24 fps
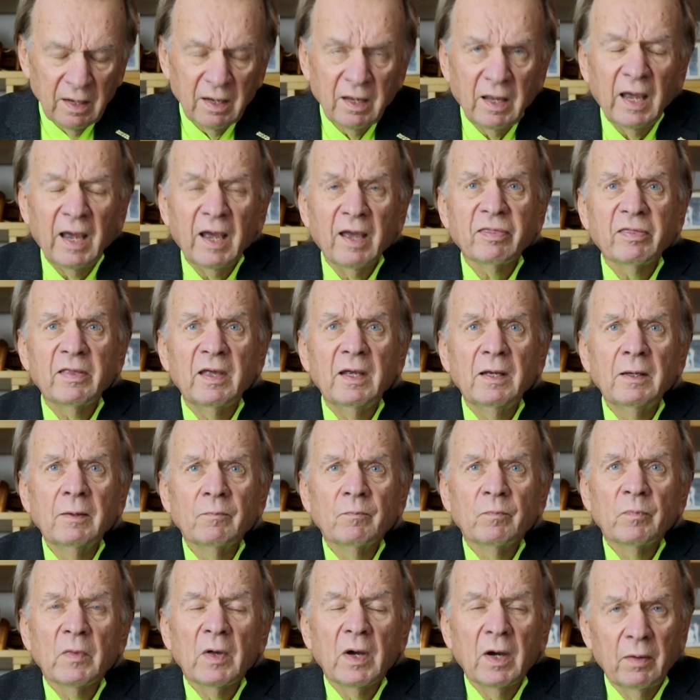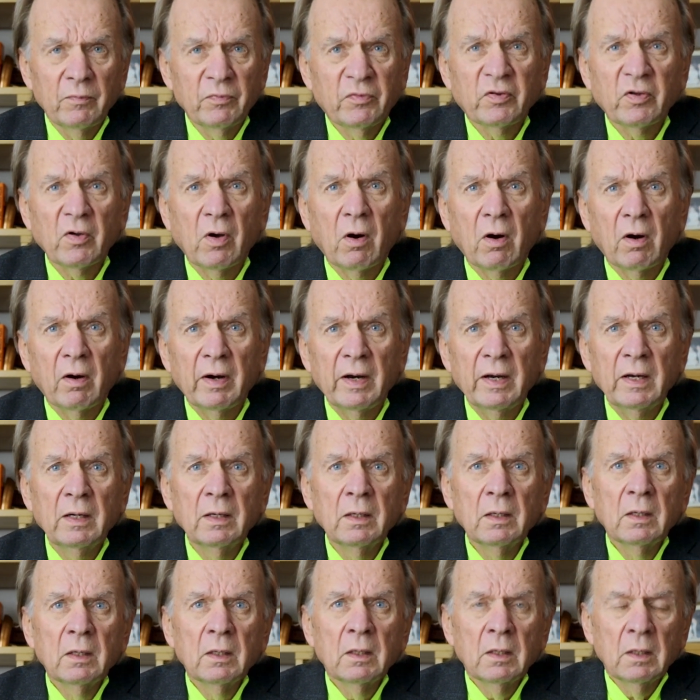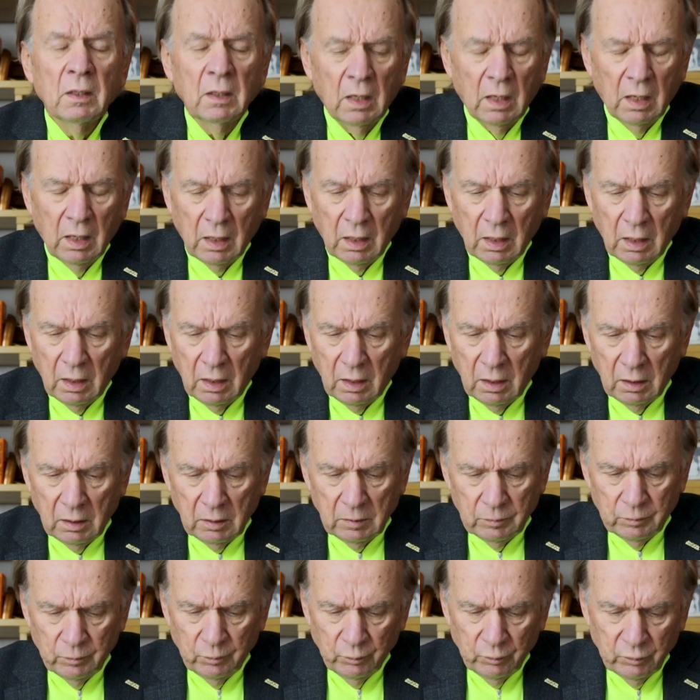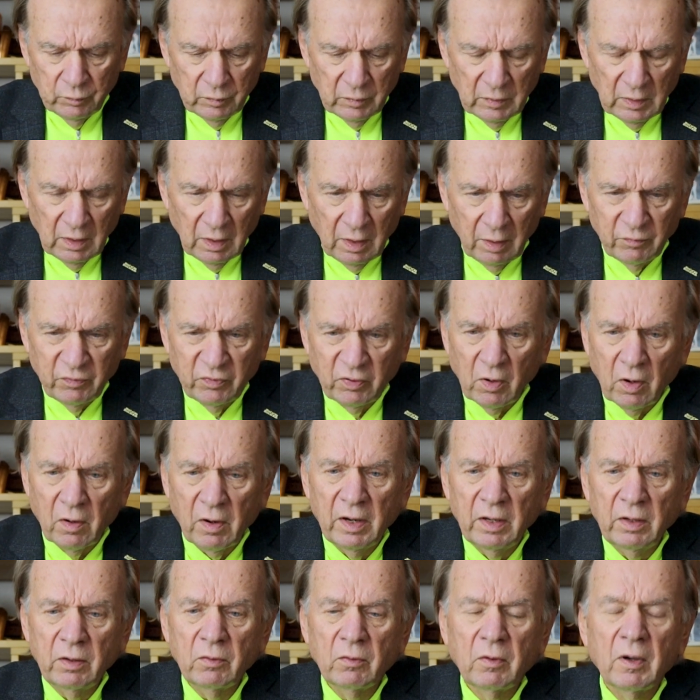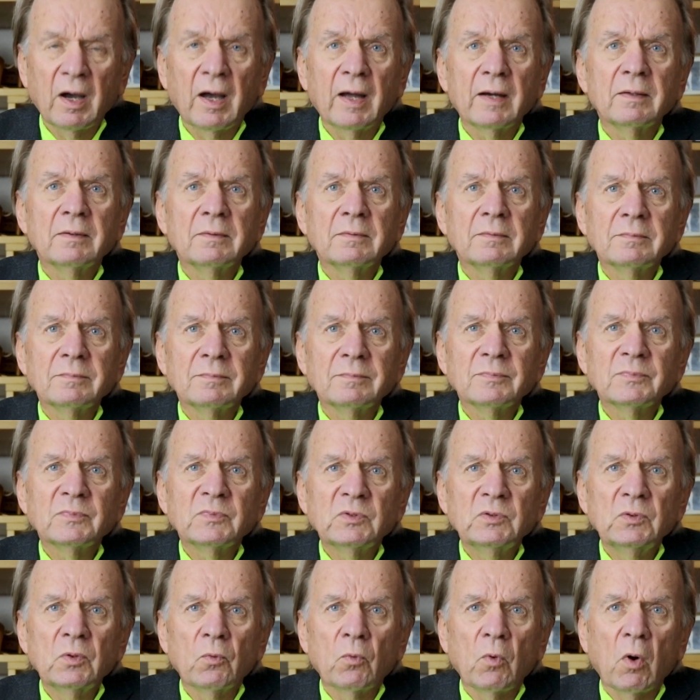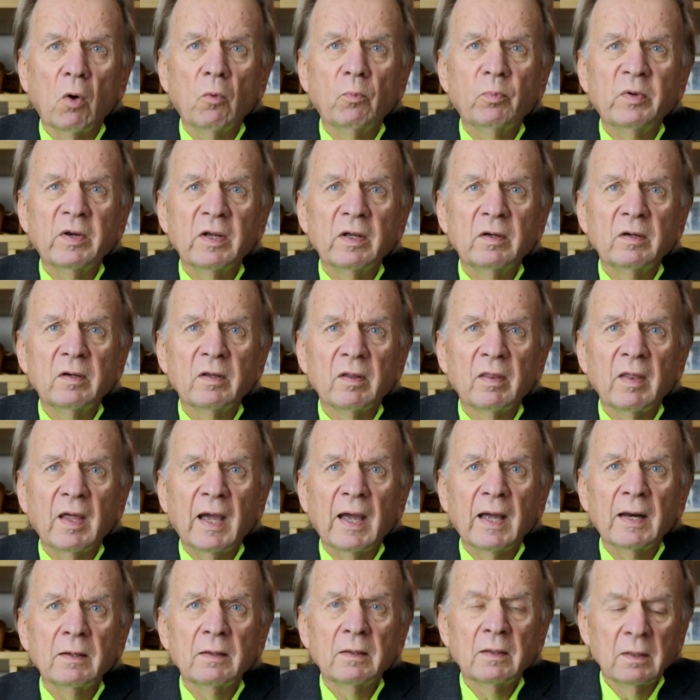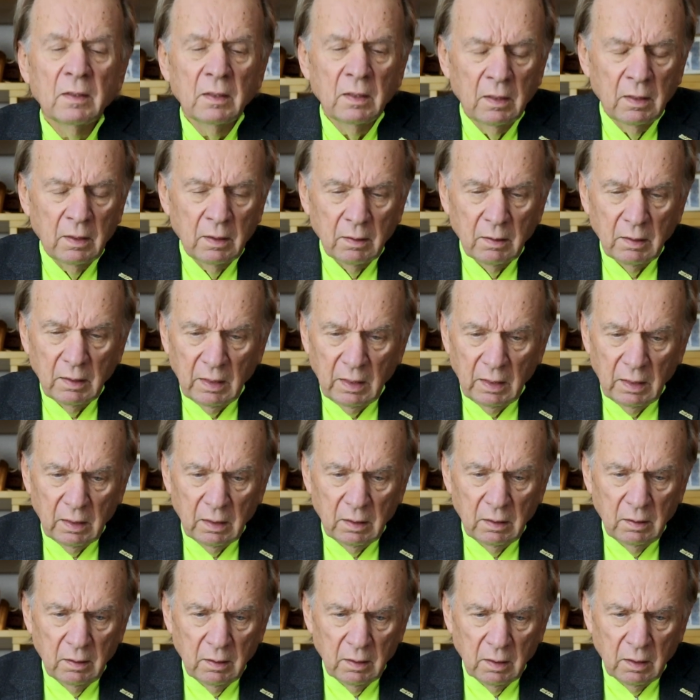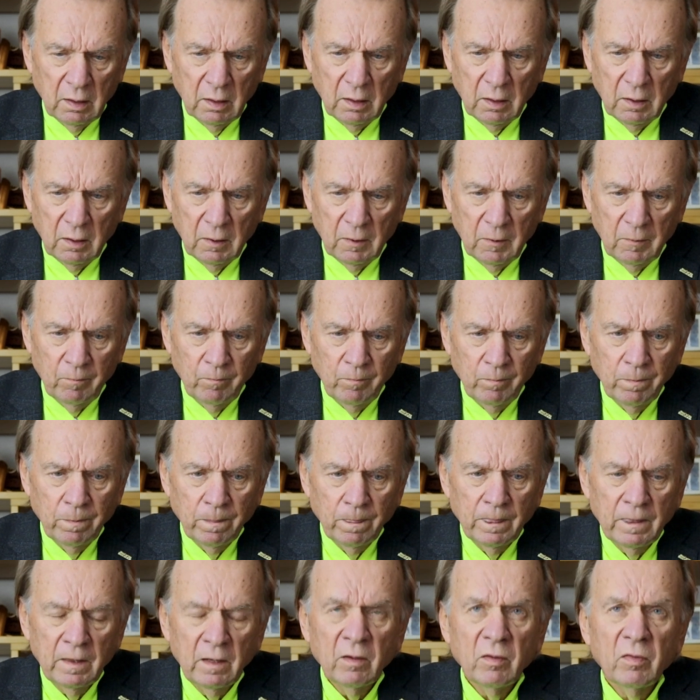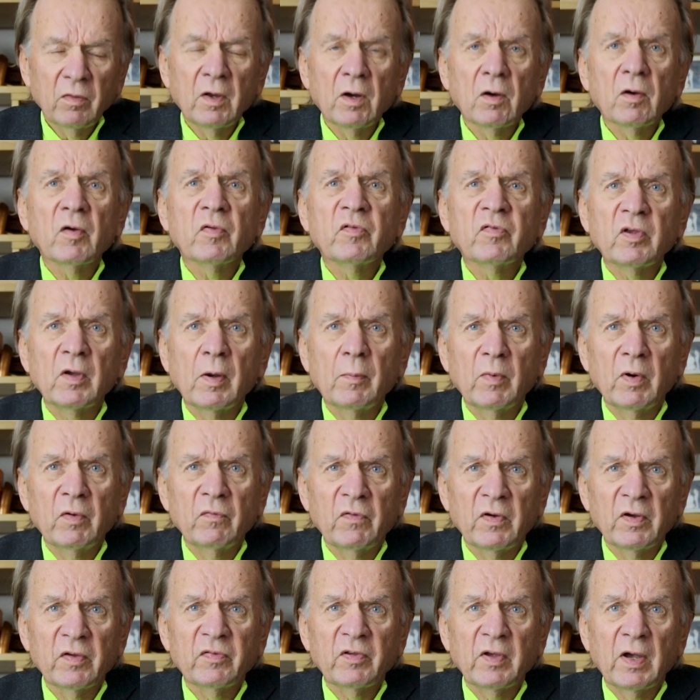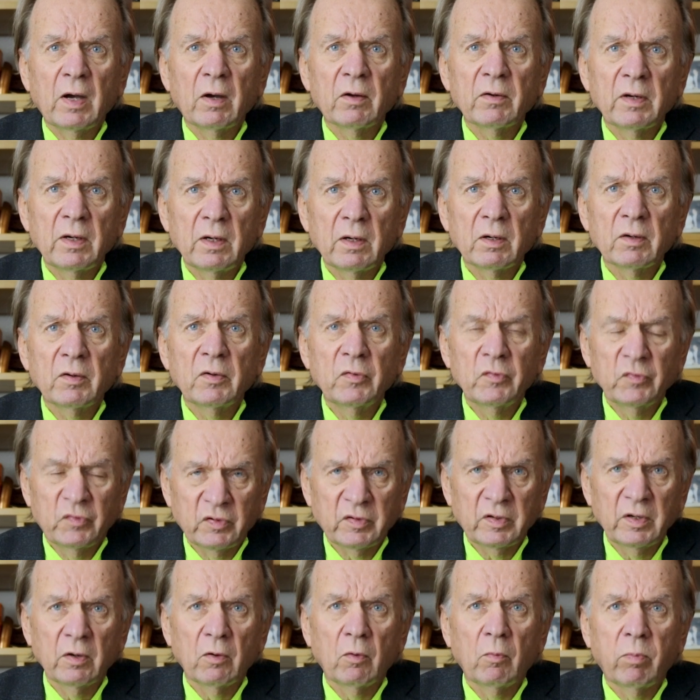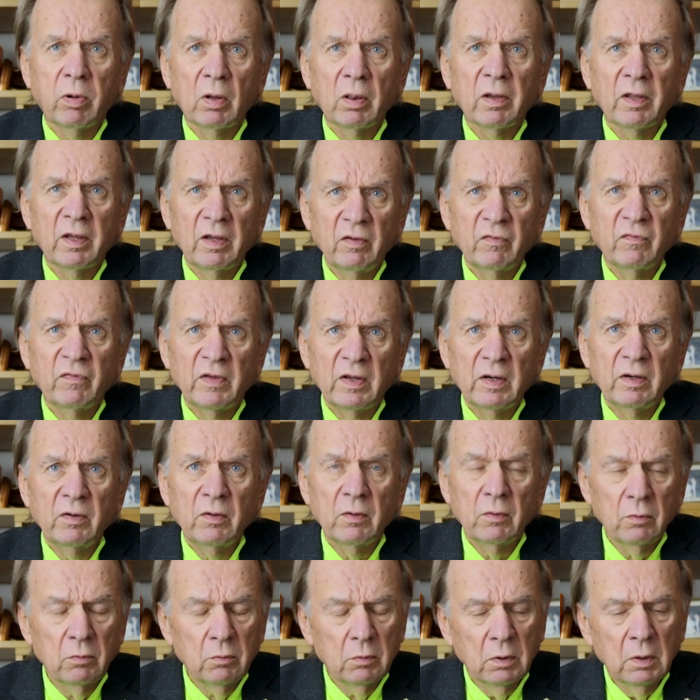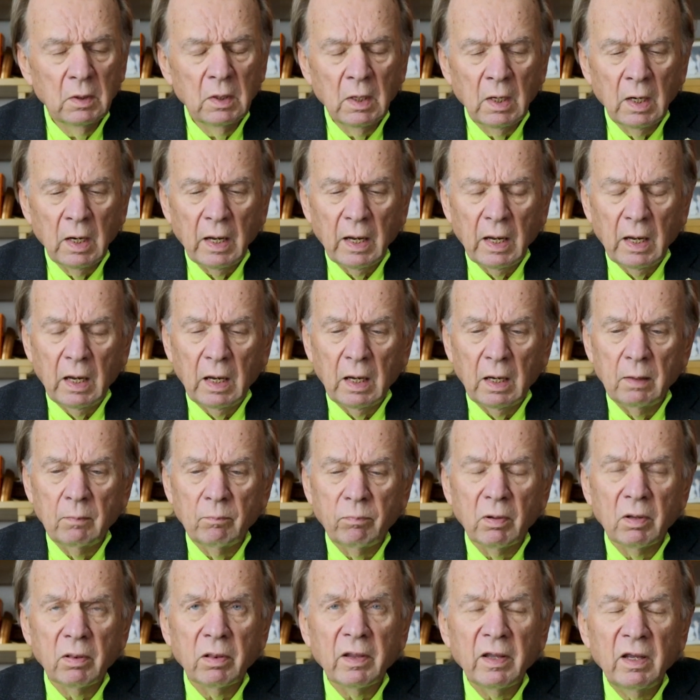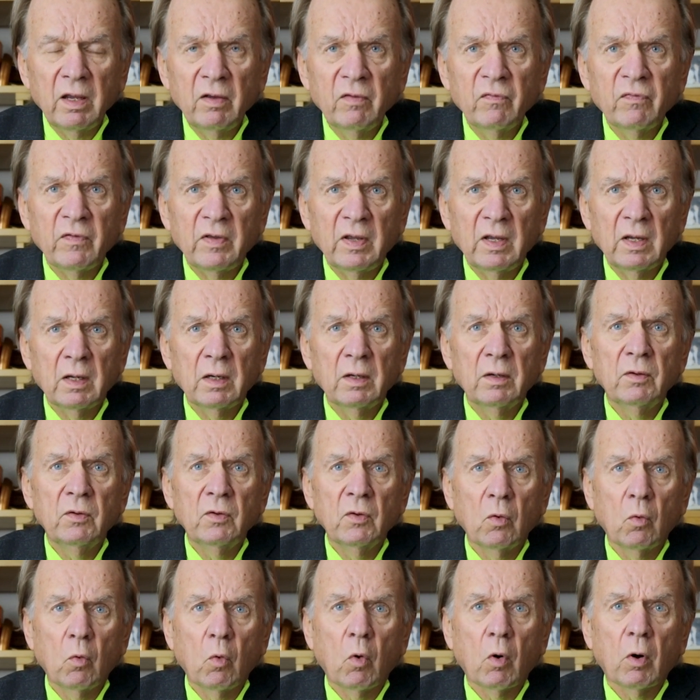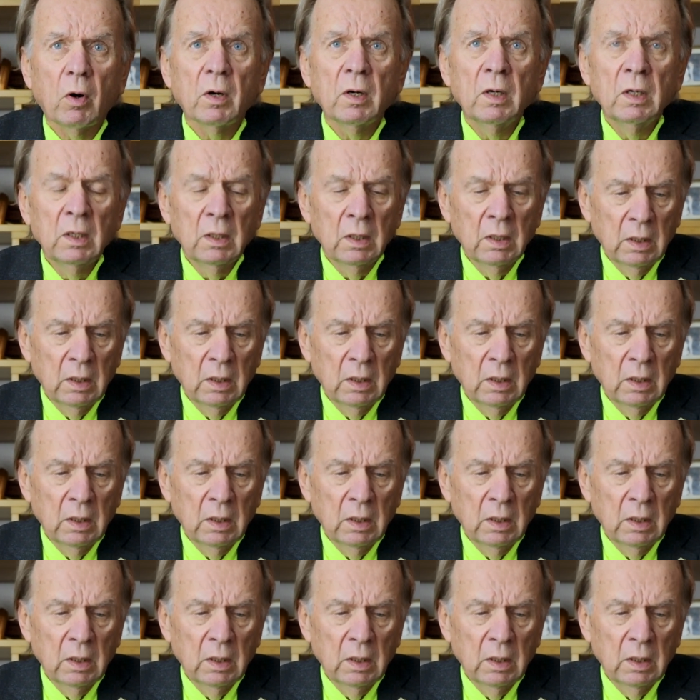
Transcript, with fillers: Kathy, I'm sorry. Um, I'm sorry you got roped into that. And um, there are some of us out here who still believe in you and believe in your.